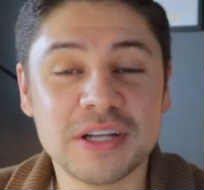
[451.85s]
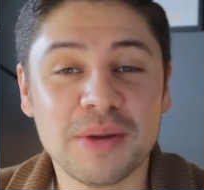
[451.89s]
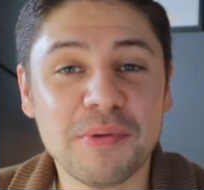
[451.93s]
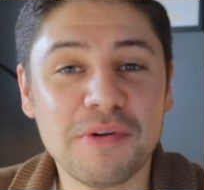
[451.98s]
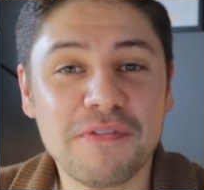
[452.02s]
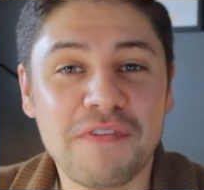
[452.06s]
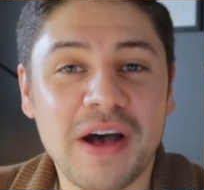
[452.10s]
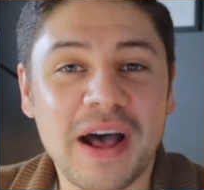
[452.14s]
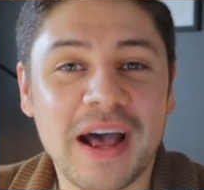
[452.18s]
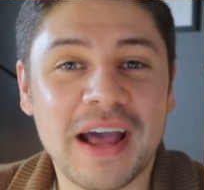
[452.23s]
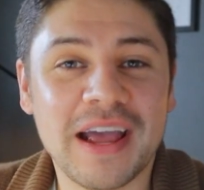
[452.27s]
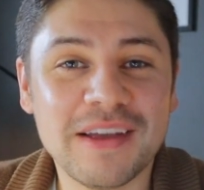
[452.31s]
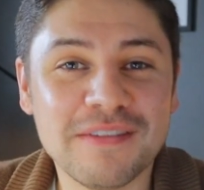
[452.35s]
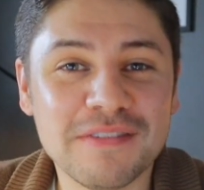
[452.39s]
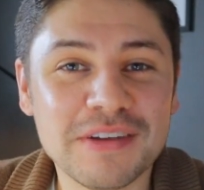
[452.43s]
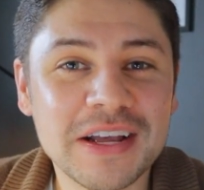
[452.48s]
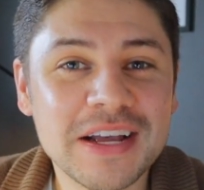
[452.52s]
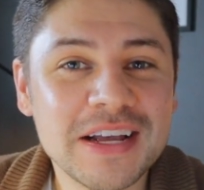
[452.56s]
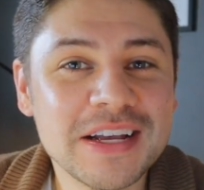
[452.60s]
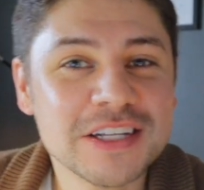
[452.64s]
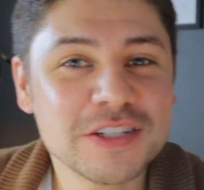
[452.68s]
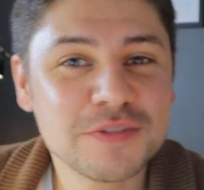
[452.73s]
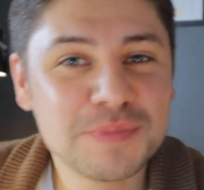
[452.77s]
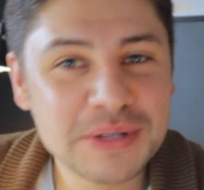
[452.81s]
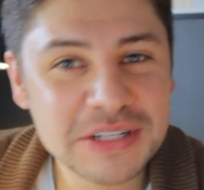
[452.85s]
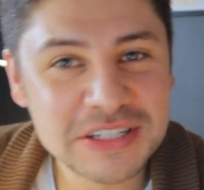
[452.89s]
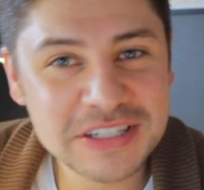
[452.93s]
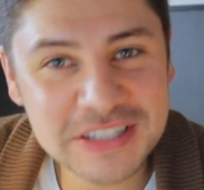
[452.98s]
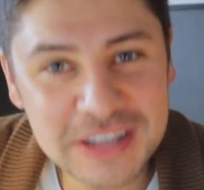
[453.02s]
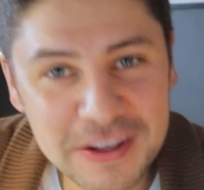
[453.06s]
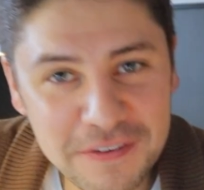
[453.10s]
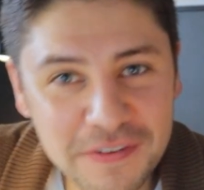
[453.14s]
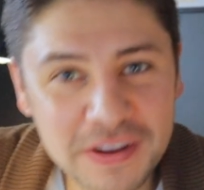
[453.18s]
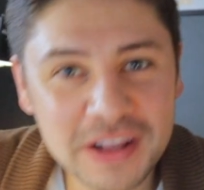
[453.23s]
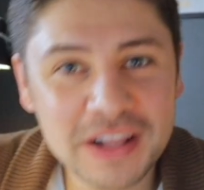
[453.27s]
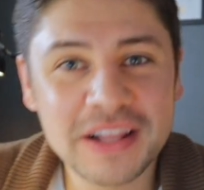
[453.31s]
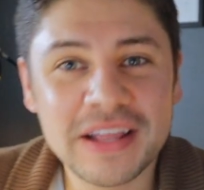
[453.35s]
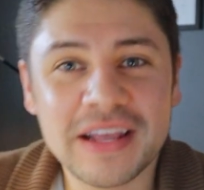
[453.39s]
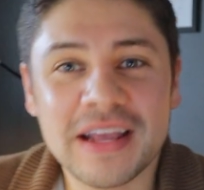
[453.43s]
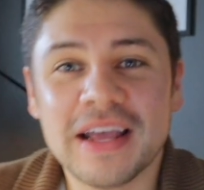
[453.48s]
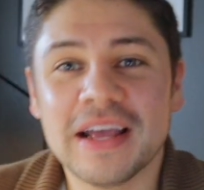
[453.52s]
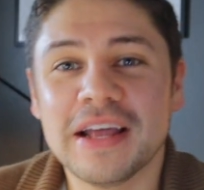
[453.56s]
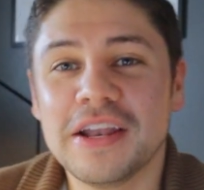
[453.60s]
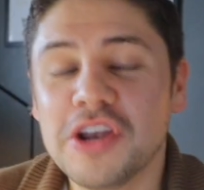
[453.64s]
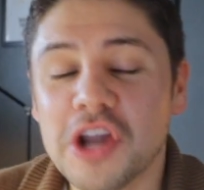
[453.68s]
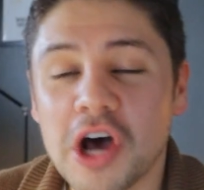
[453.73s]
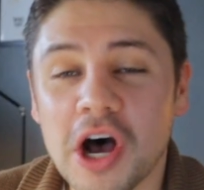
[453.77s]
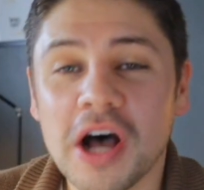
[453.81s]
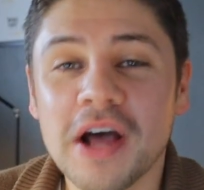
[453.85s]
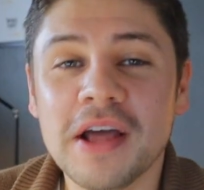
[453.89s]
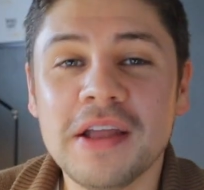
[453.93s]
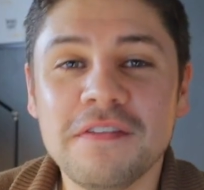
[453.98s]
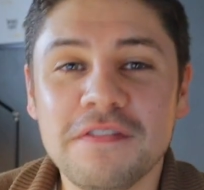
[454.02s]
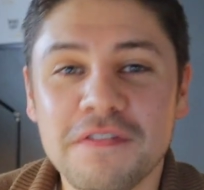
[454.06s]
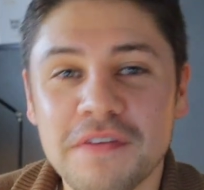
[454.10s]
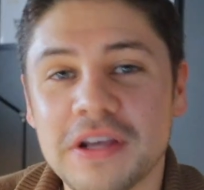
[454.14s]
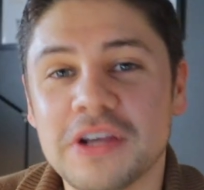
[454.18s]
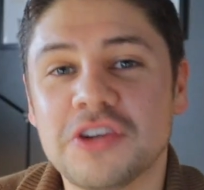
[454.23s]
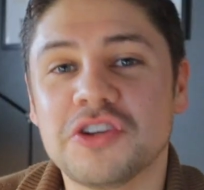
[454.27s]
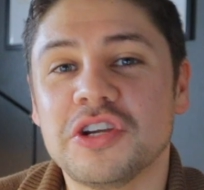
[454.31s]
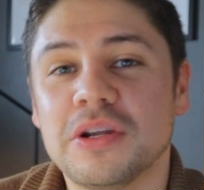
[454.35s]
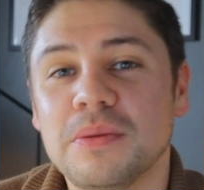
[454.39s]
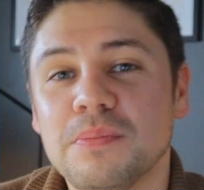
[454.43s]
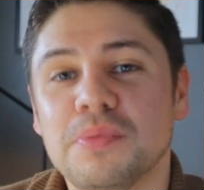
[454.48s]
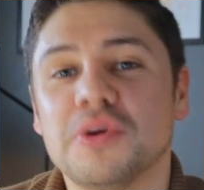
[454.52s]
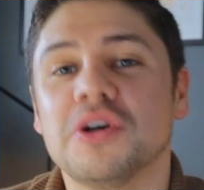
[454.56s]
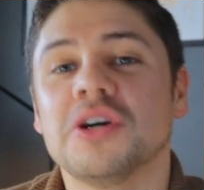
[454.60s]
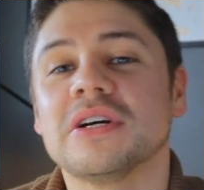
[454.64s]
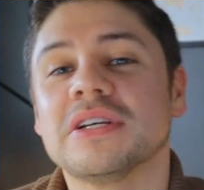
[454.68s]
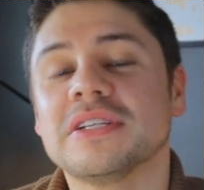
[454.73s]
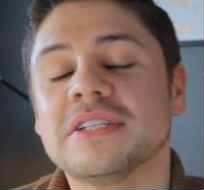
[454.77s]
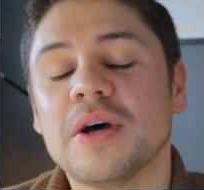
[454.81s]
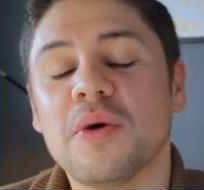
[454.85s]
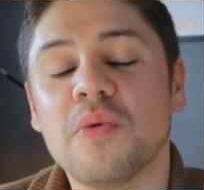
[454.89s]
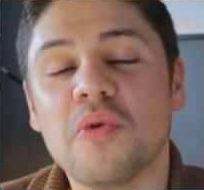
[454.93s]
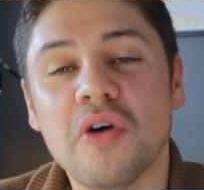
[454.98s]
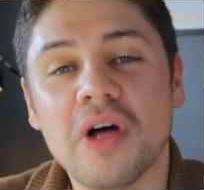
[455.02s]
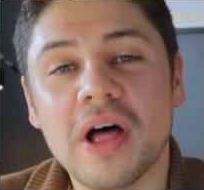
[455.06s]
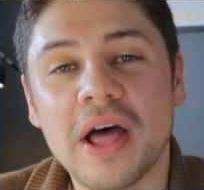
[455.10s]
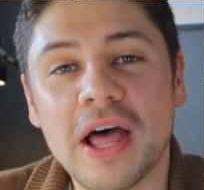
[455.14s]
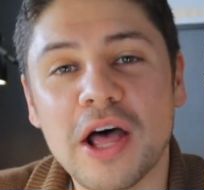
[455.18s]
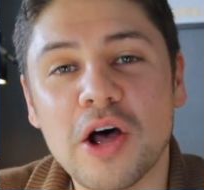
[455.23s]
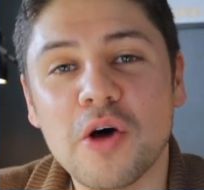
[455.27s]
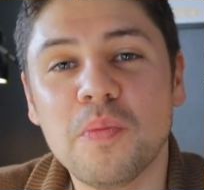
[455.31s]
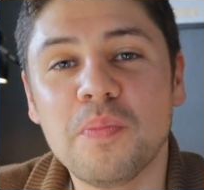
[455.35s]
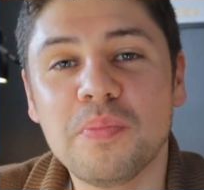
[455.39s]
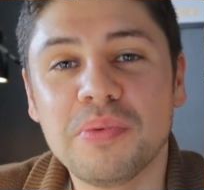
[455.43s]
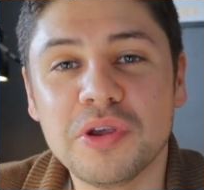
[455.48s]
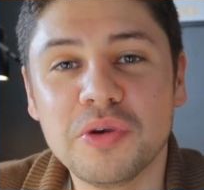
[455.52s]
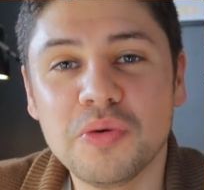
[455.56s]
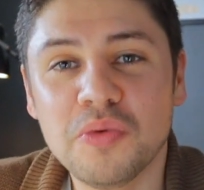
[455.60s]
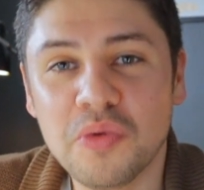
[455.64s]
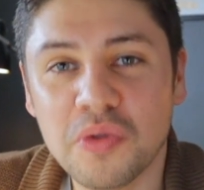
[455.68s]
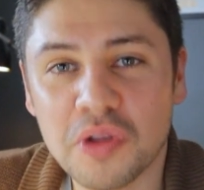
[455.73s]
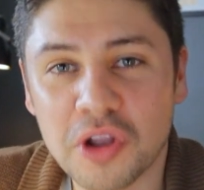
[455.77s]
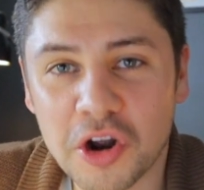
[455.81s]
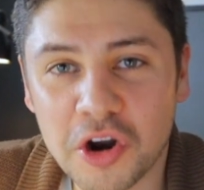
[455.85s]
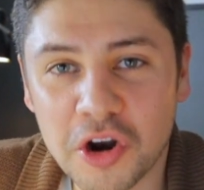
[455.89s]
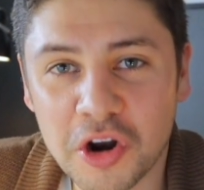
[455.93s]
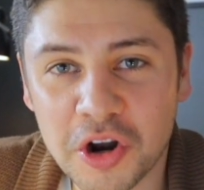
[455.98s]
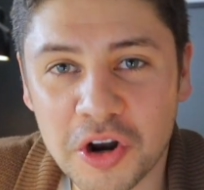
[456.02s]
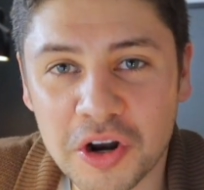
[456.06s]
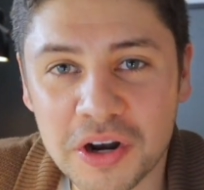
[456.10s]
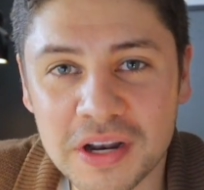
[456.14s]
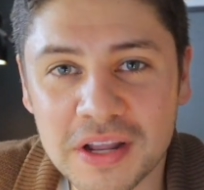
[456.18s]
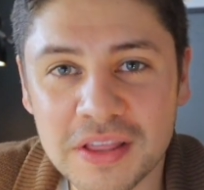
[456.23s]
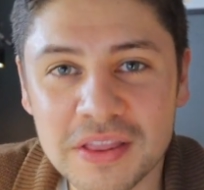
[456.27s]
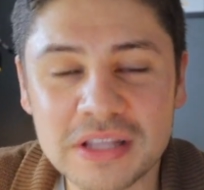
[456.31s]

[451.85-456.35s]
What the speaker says: number 5, specifically nonfiction books that will help you learn.